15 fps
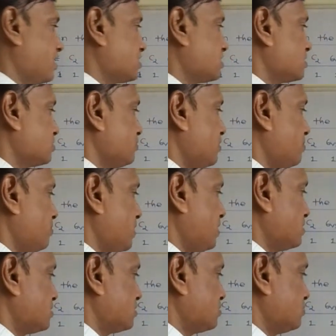x square
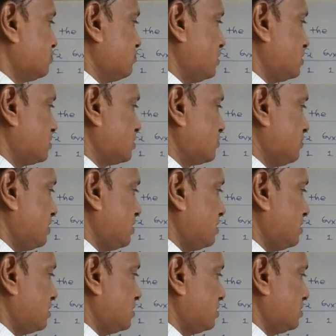minus y square,
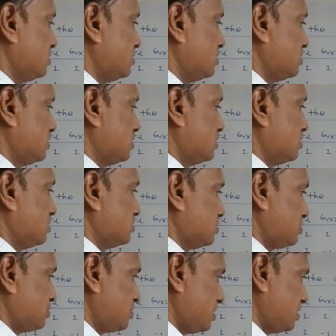
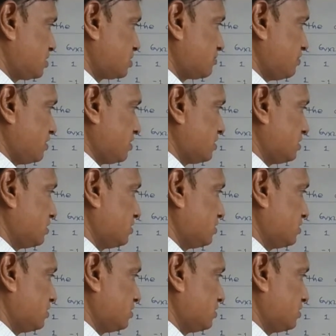z square,